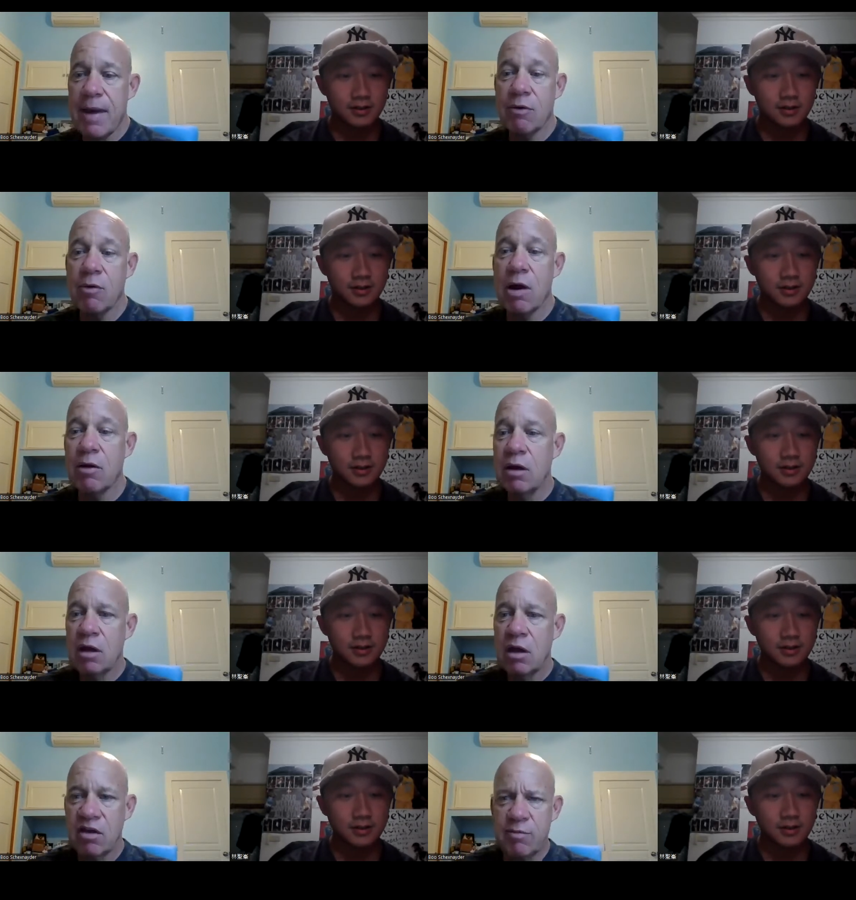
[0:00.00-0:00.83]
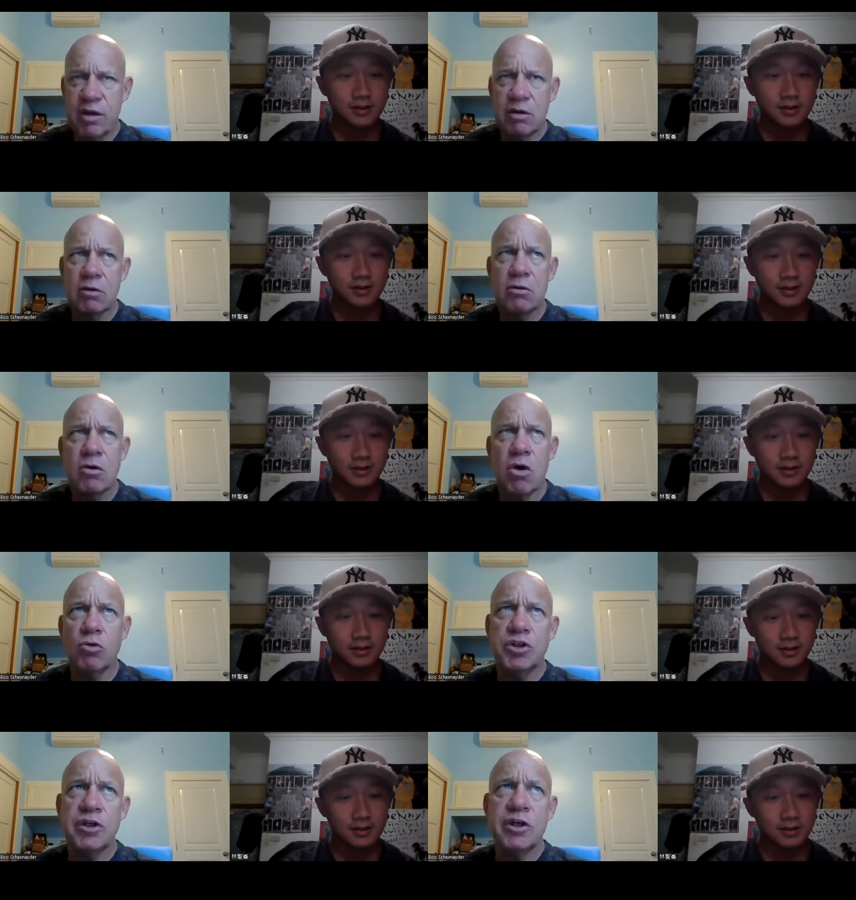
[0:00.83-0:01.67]
Speaker 1: background. I've been
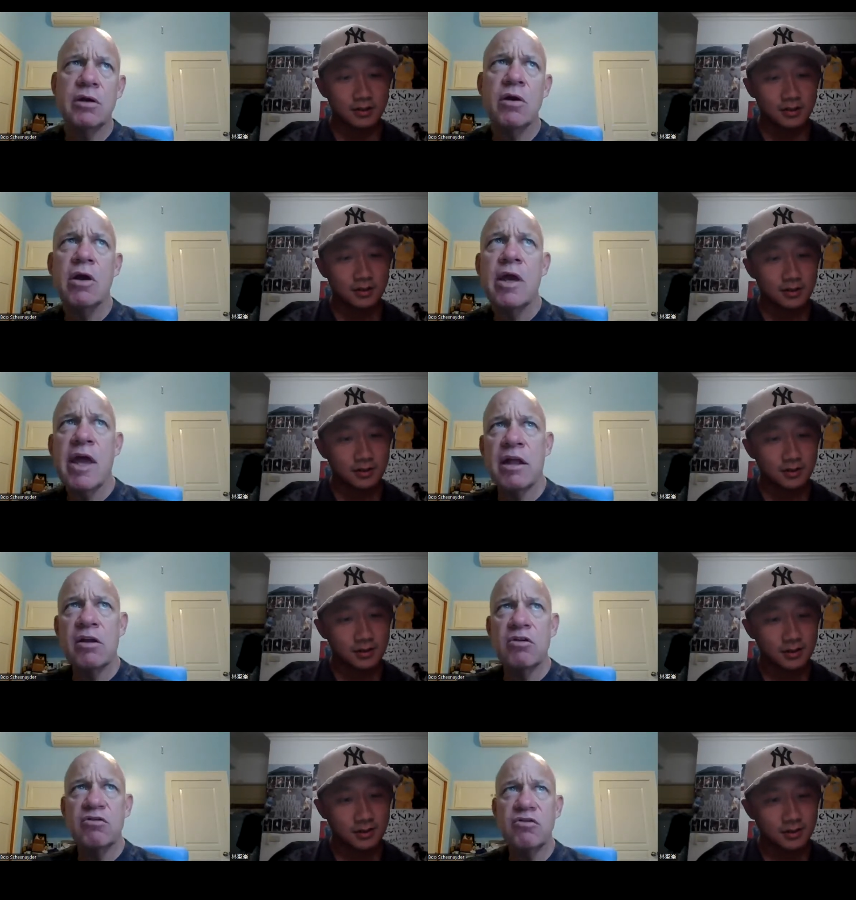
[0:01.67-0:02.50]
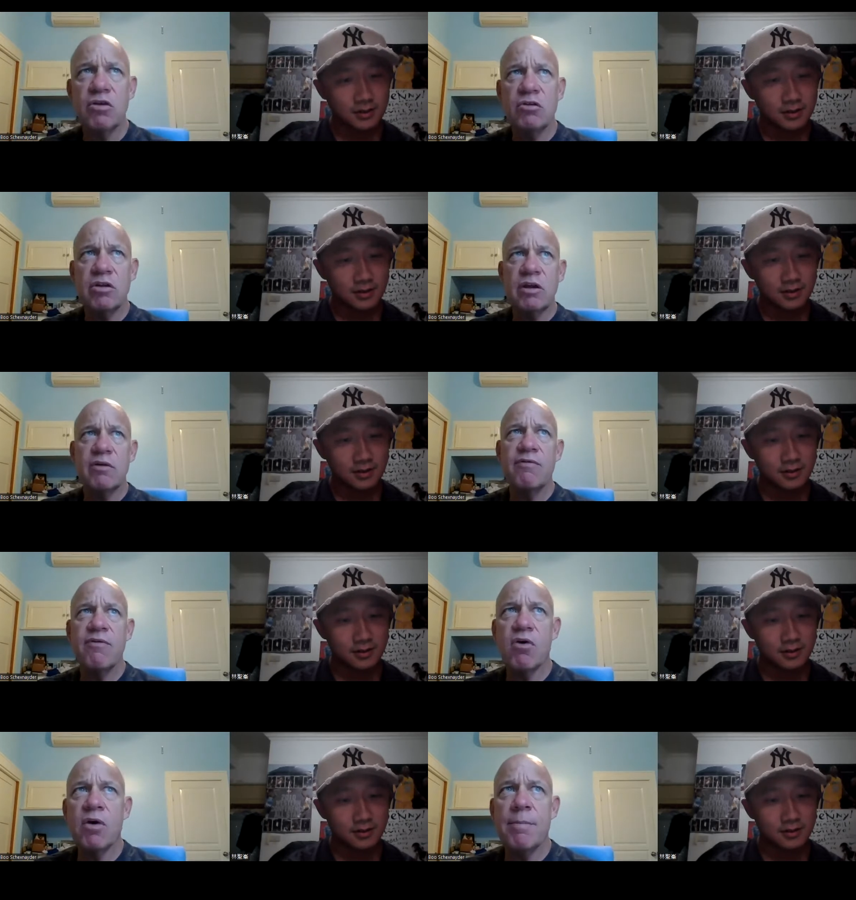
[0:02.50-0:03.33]
coaching and consulting
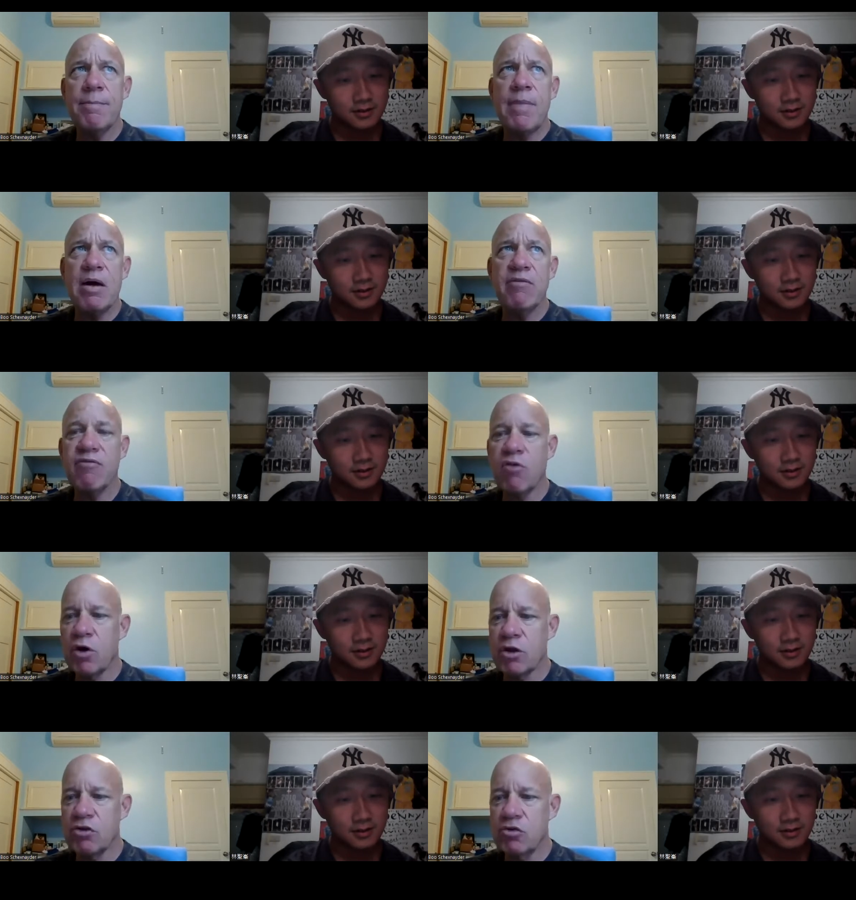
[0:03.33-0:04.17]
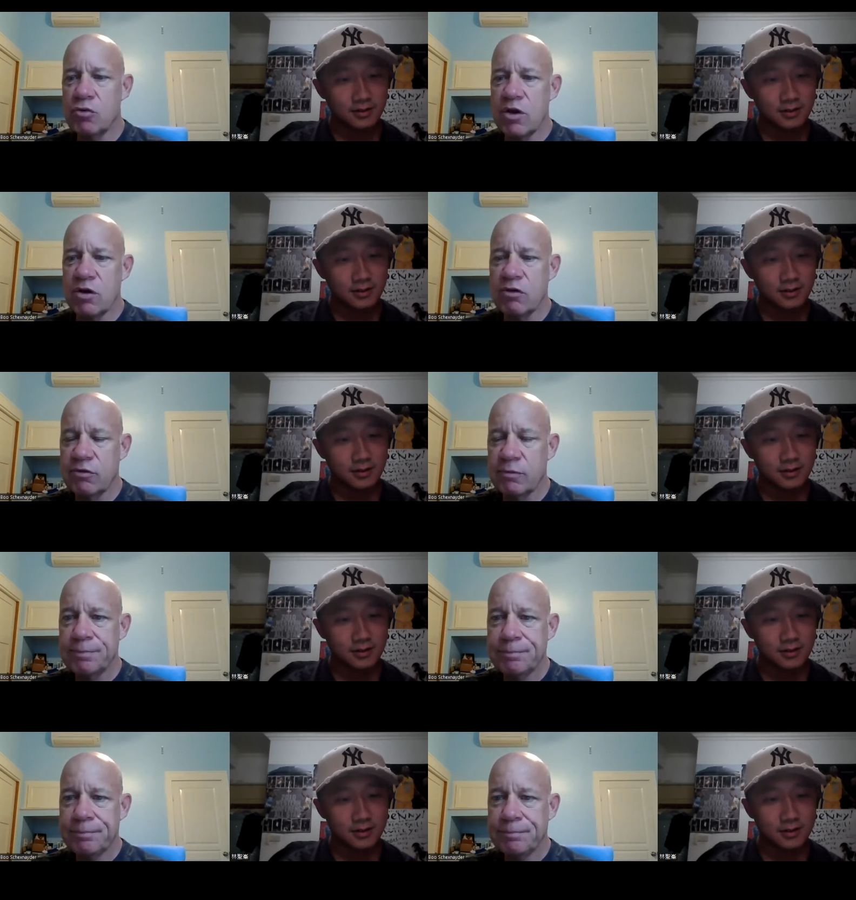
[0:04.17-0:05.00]
for about 42 years.
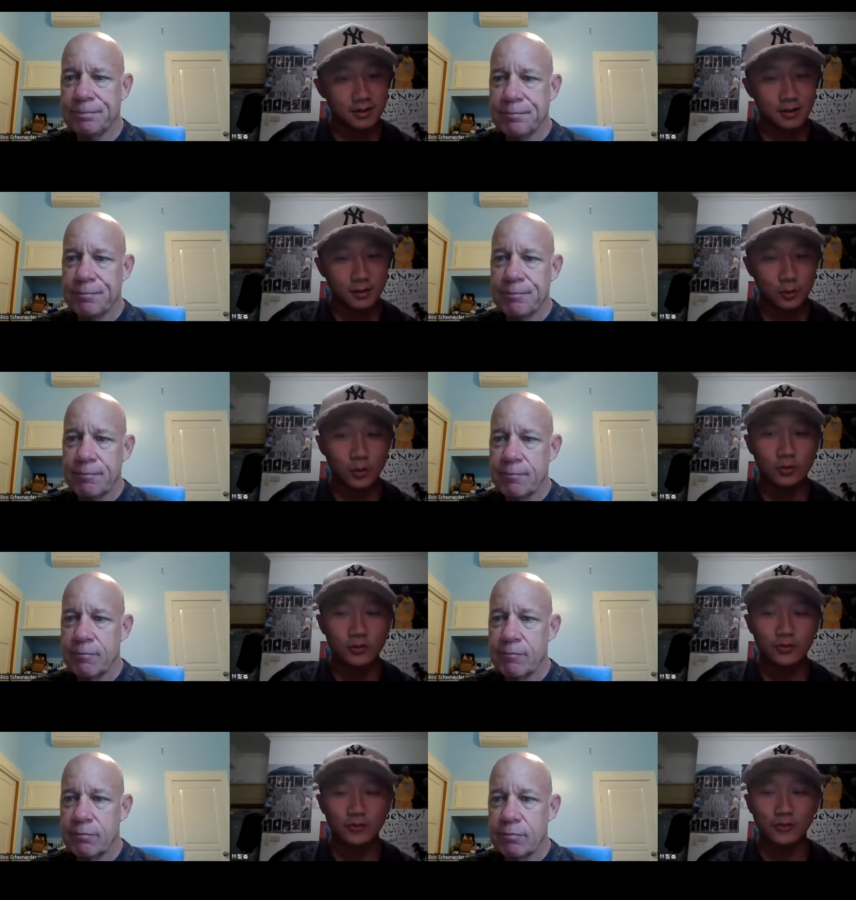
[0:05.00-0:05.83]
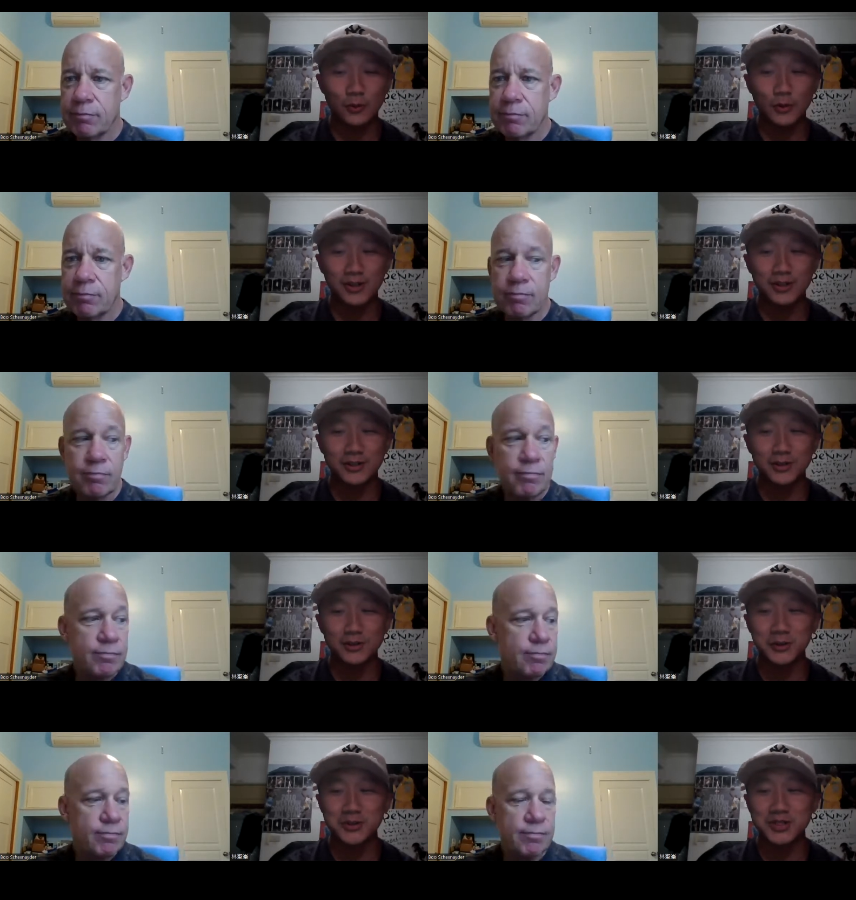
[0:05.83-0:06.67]

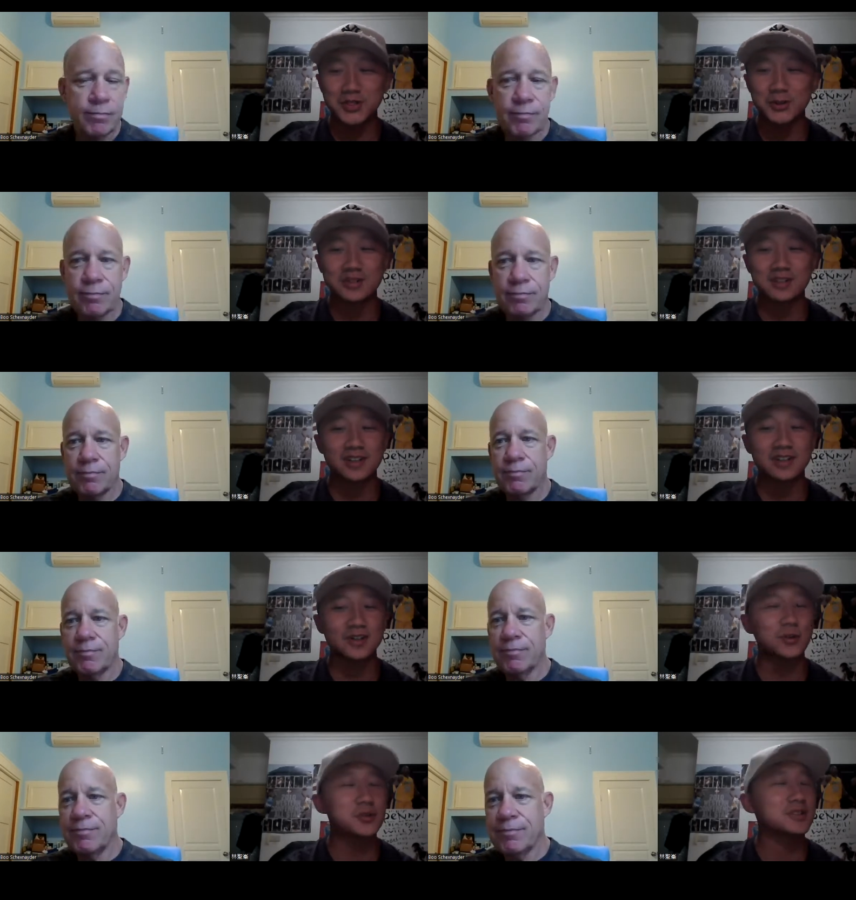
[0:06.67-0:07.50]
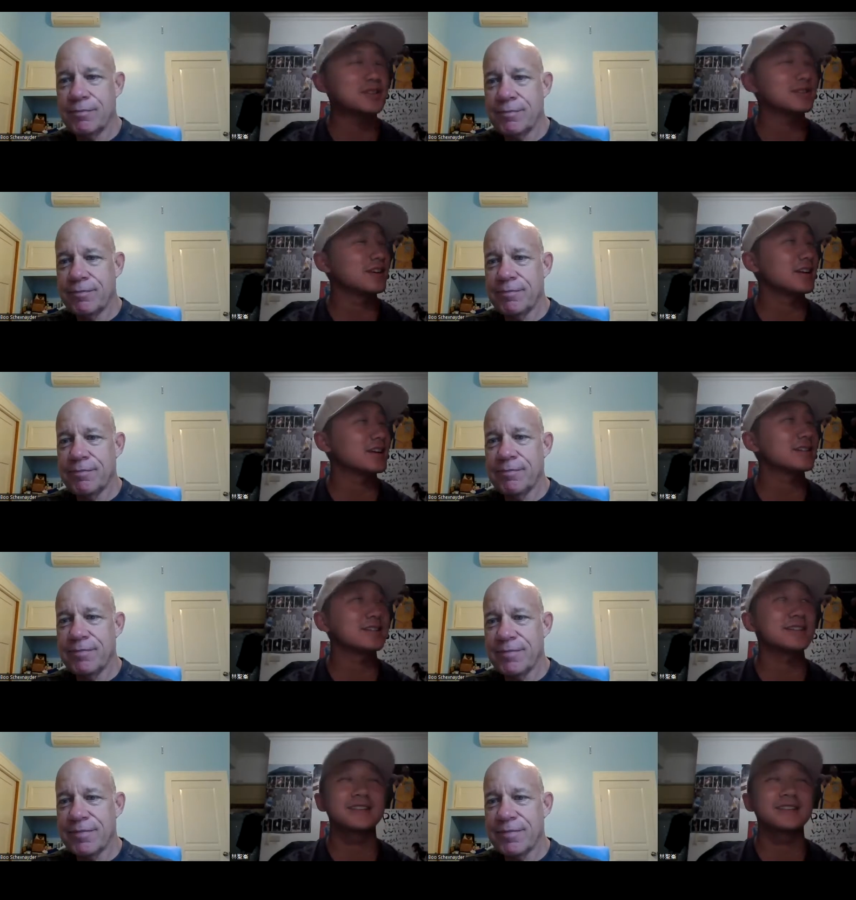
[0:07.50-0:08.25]
Speaker 2: 42 years. I was like coaching like